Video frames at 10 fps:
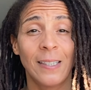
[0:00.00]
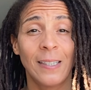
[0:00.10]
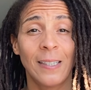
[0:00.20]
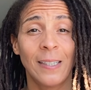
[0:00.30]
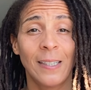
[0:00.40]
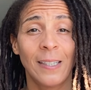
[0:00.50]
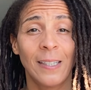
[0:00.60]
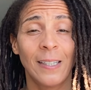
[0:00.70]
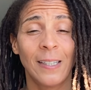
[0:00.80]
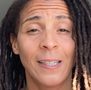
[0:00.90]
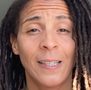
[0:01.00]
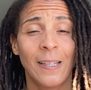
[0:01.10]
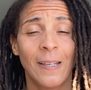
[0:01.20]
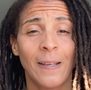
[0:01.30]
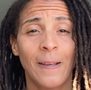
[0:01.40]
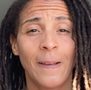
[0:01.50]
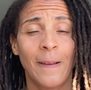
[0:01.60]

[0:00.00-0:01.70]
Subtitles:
No one is speaking in this clip.